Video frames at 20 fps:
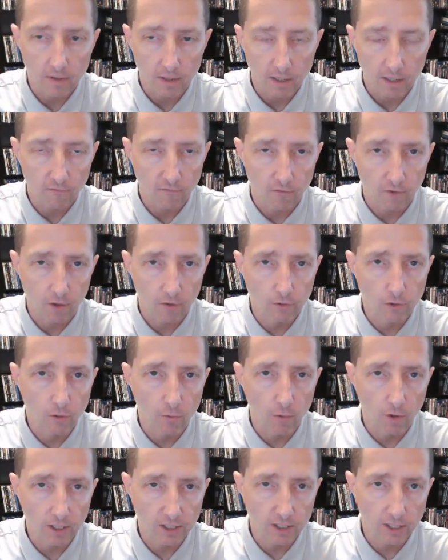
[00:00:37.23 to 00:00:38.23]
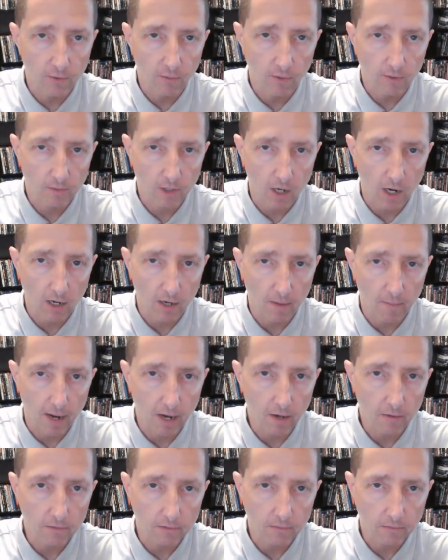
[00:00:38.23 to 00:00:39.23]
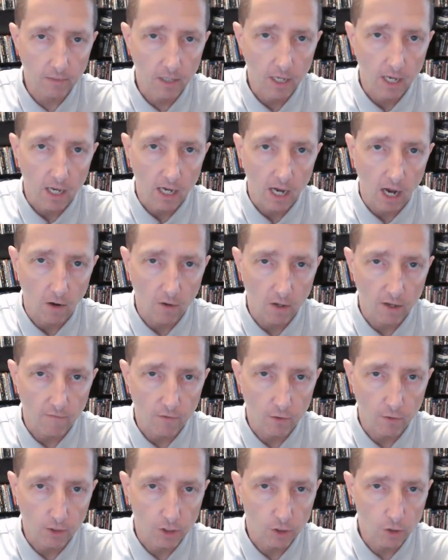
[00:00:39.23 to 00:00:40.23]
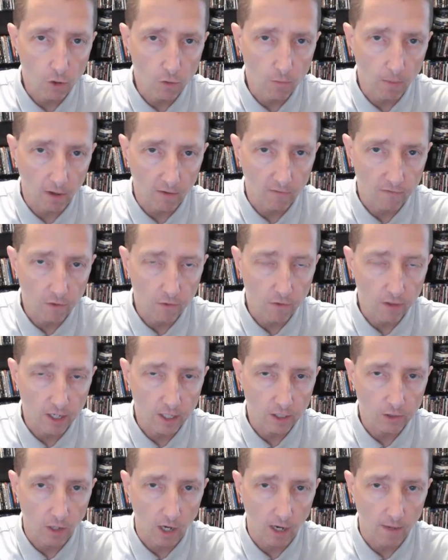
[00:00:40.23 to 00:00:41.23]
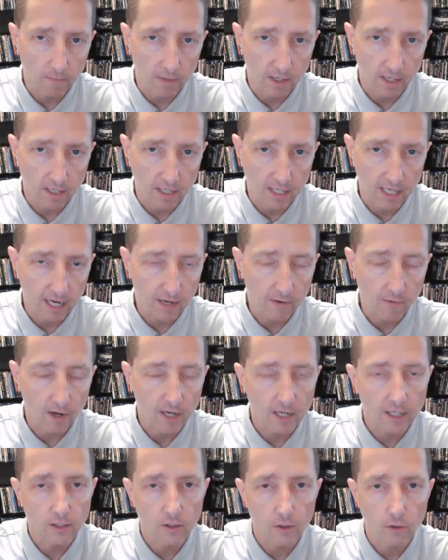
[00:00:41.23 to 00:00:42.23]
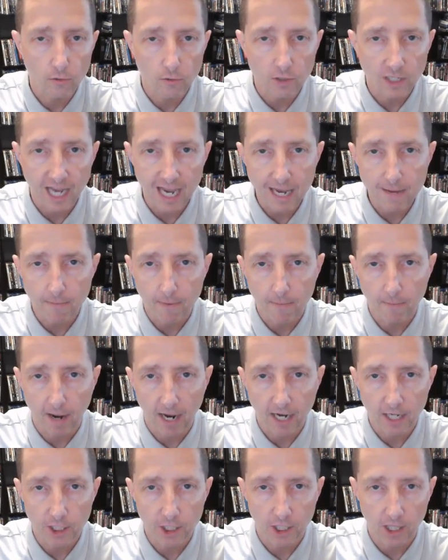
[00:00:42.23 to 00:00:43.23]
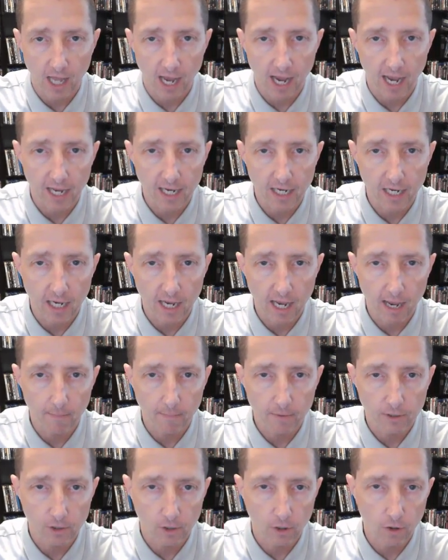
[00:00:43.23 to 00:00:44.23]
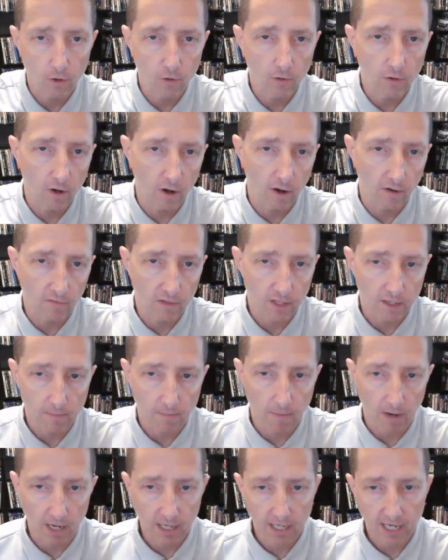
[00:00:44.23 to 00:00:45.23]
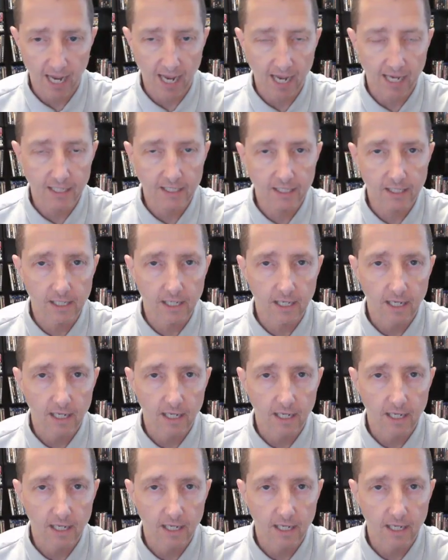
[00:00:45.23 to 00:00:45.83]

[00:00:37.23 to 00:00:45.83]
for those who want to see what I'm talking about, I'll give you a scoop on a few things. I'm getting ready to tape my July episode of the podcast